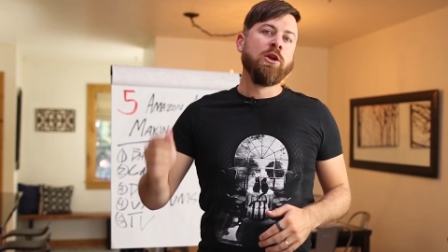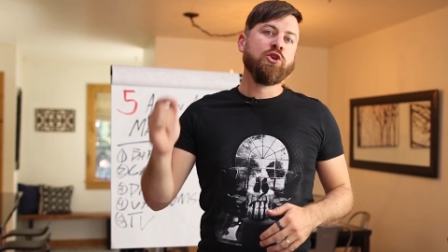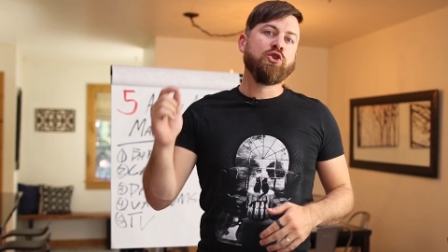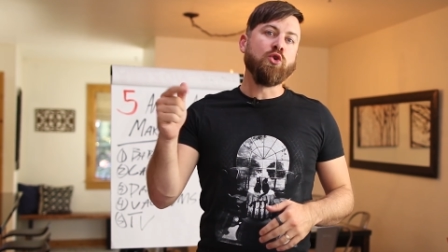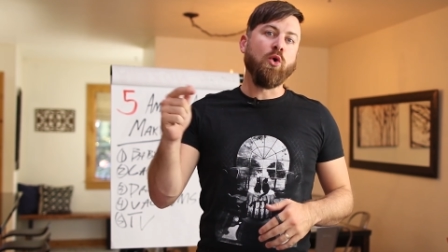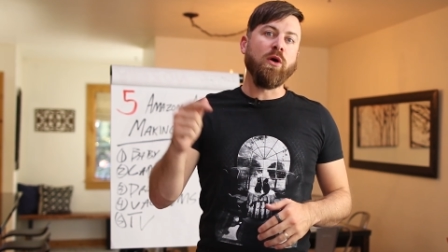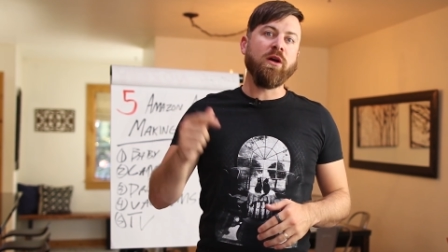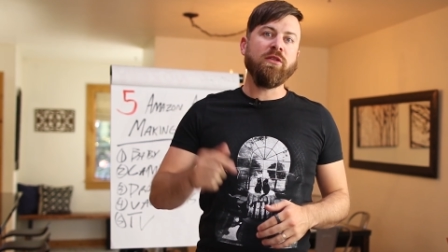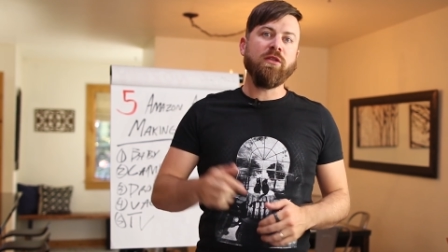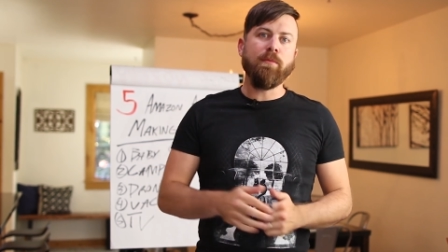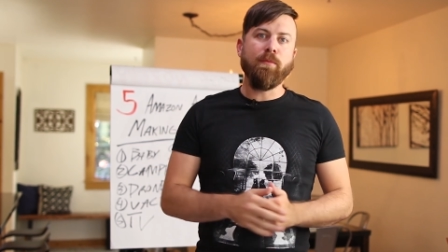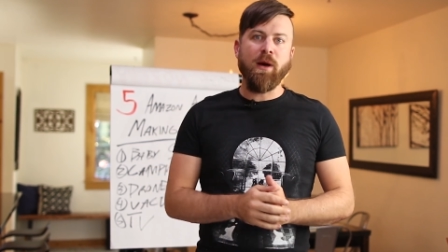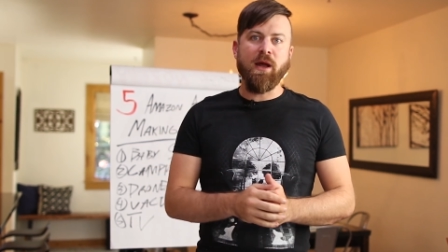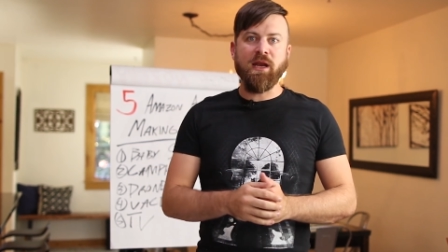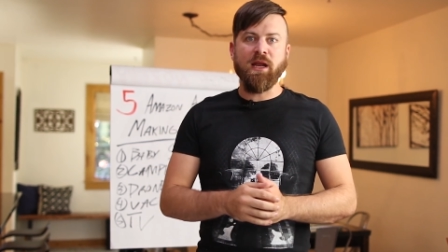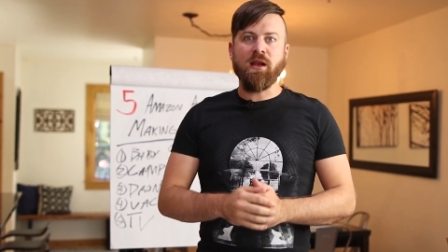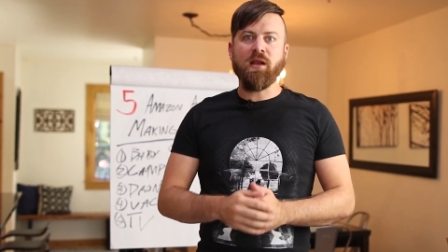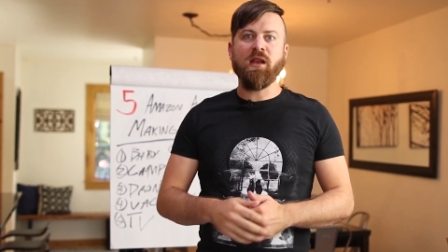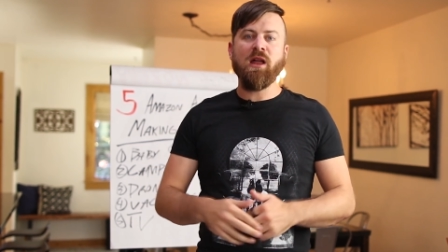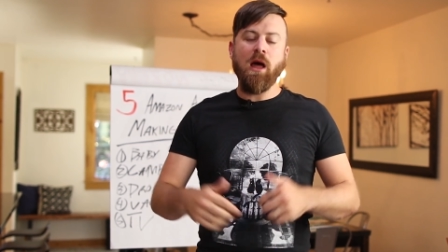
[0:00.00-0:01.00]
Join the
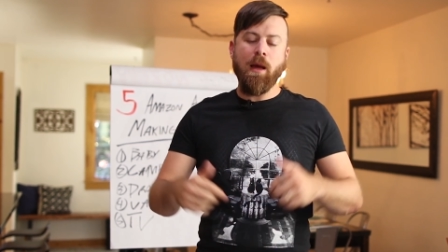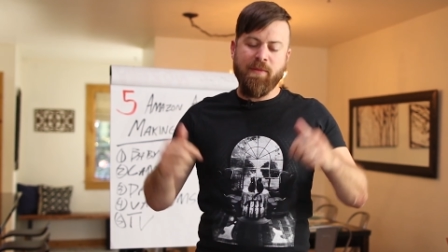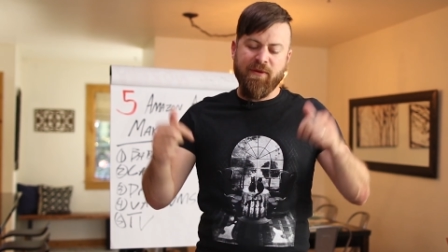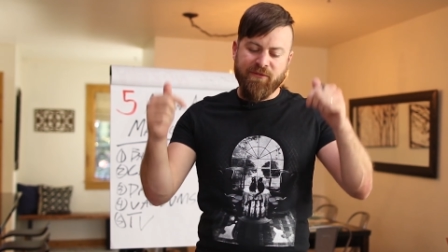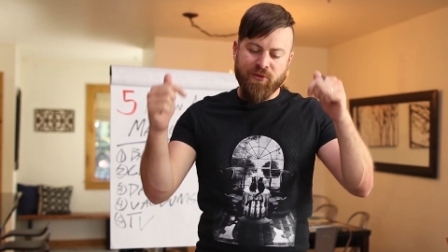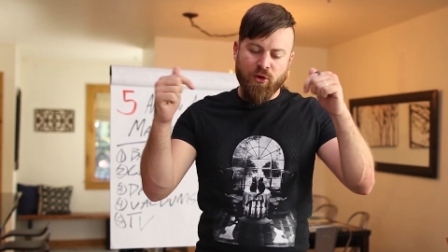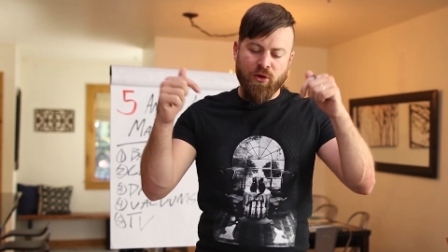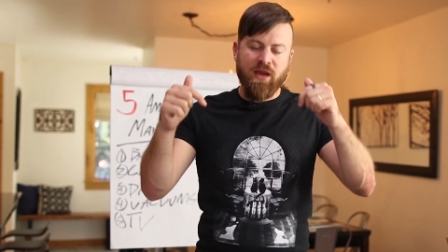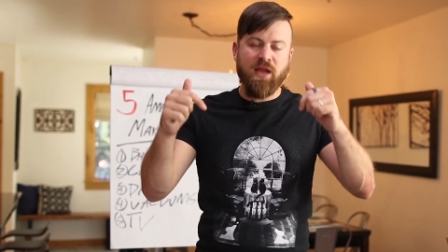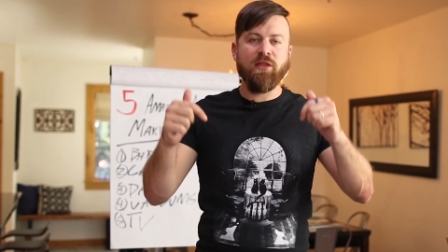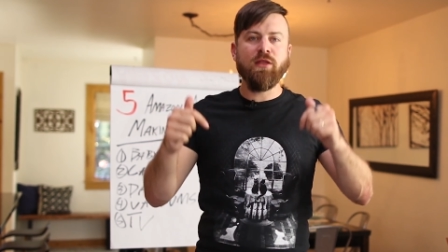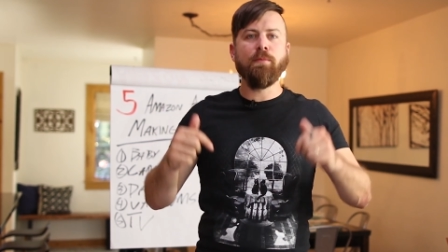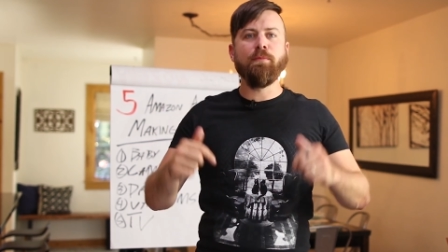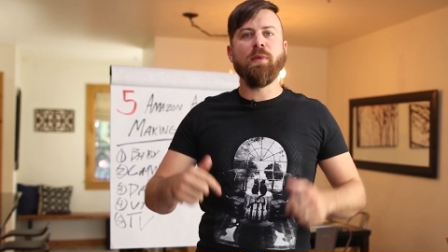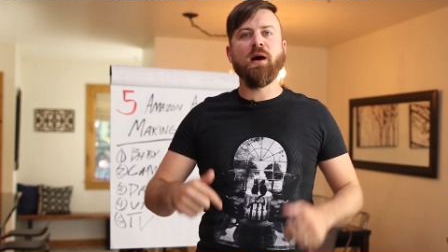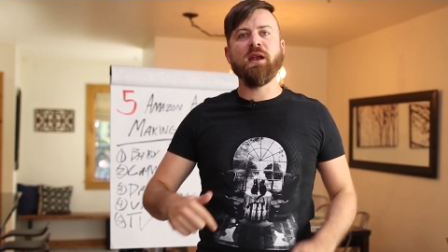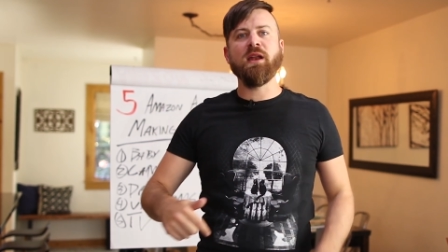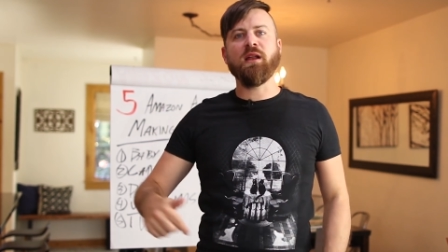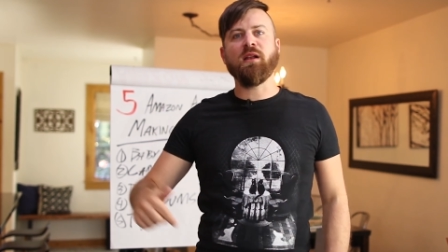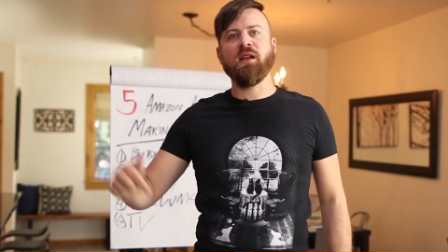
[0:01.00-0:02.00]
Money Club. If you're in the
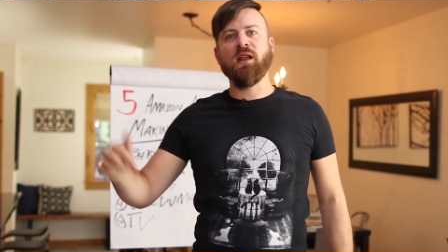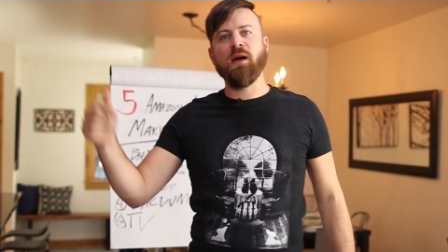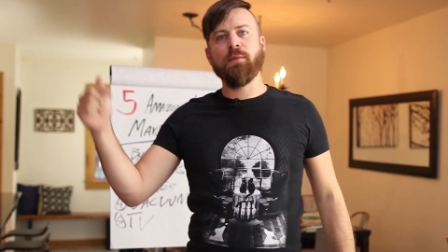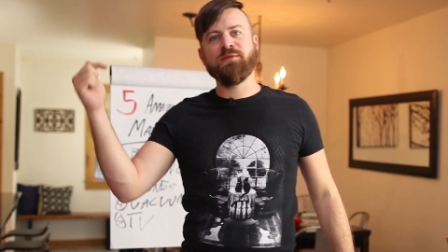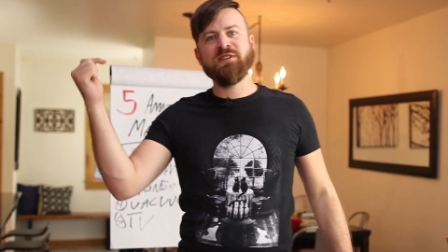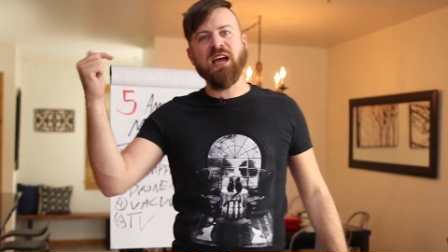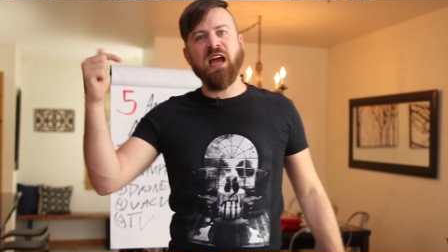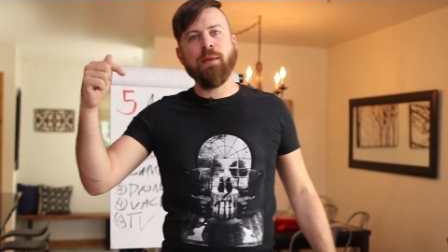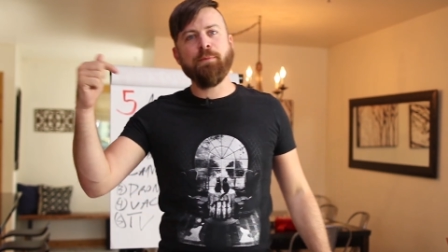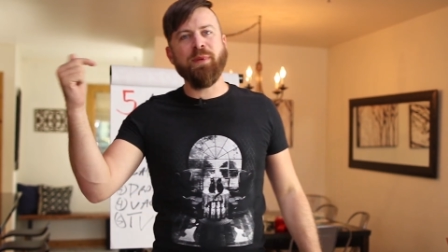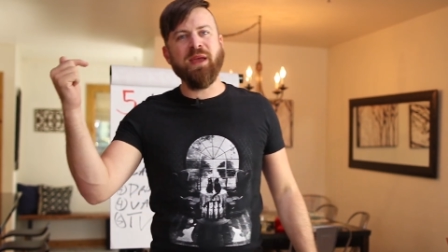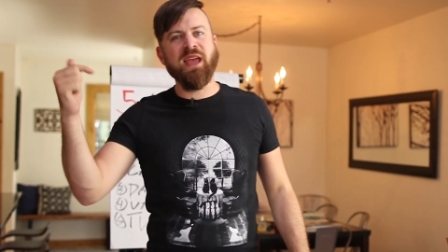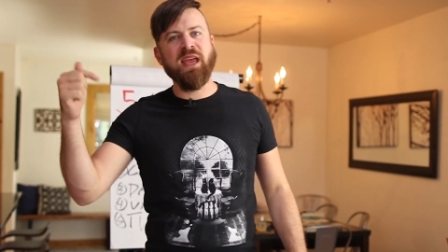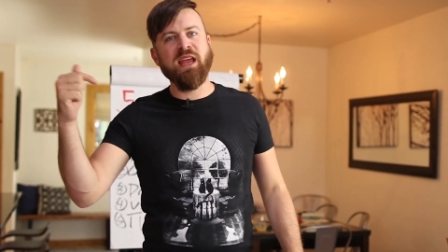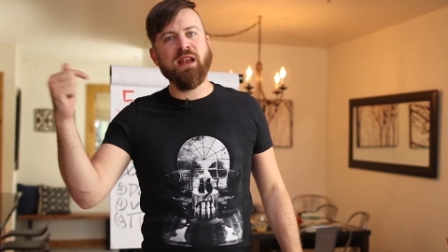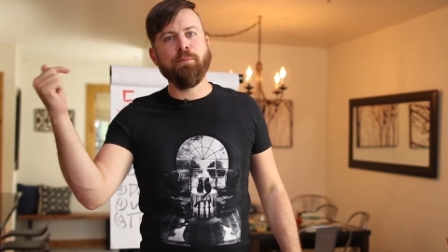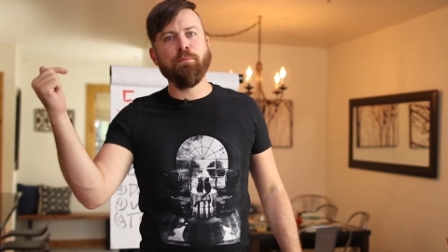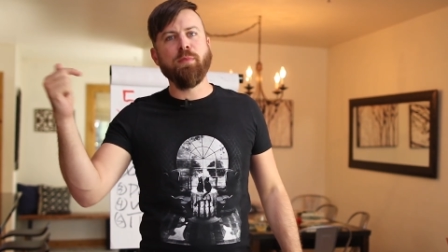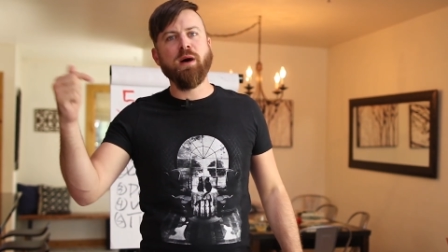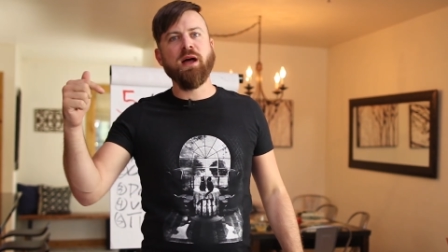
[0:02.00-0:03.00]
Money Club, type
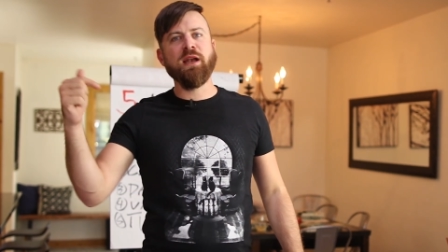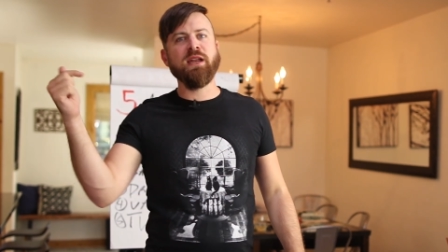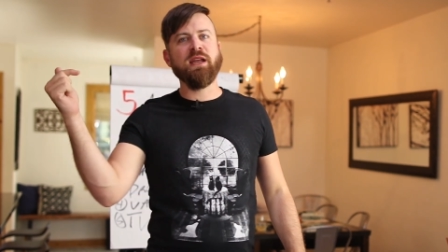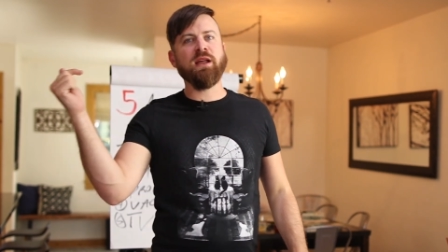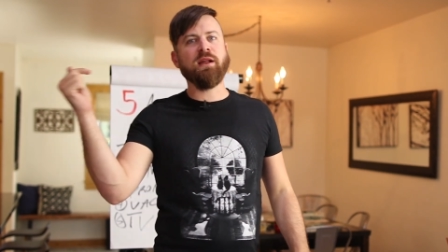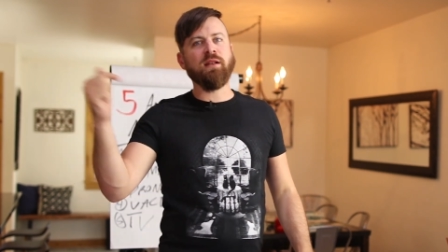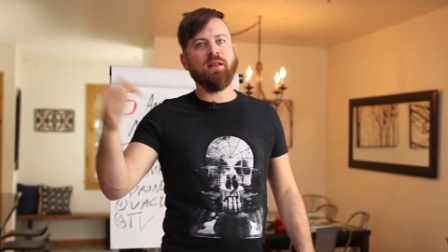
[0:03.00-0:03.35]
in Money